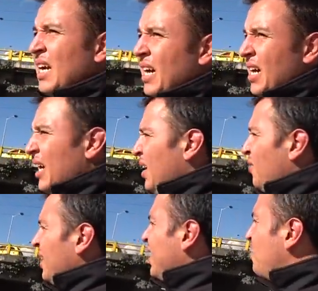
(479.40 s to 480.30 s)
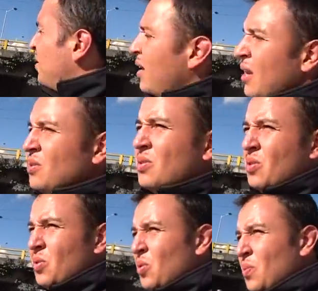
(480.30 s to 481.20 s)
Right now we're
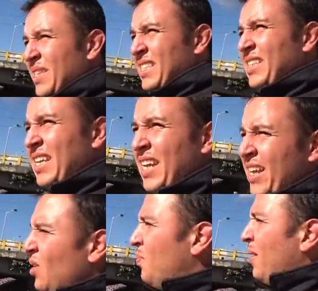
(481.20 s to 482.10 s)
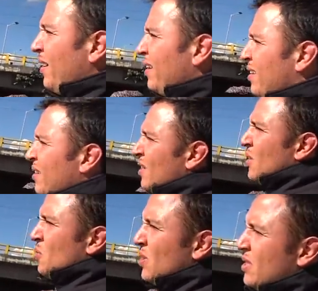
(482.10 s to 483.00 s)
close to Bicentenario Park,
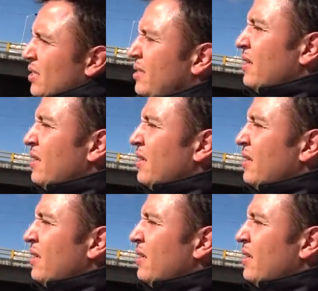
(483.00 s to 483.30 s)
which is